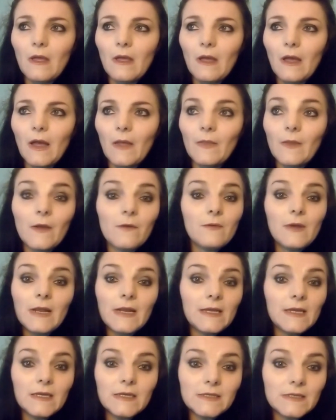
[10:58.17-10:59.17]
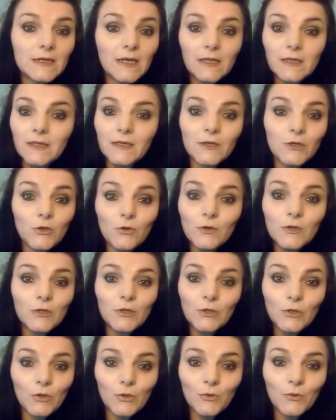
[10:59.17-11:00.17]
there really is nothing you
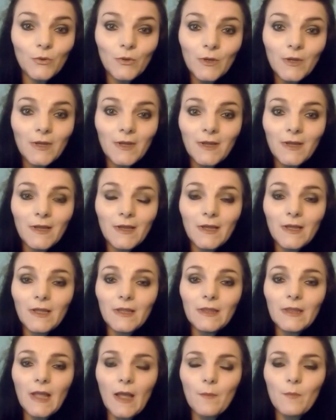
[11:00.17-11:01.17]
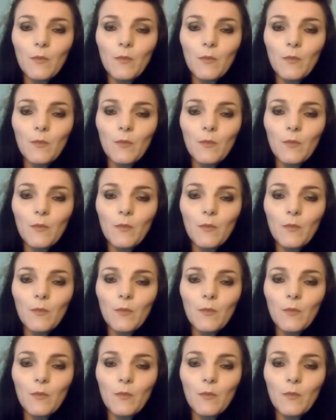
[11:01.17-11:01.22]
can do in that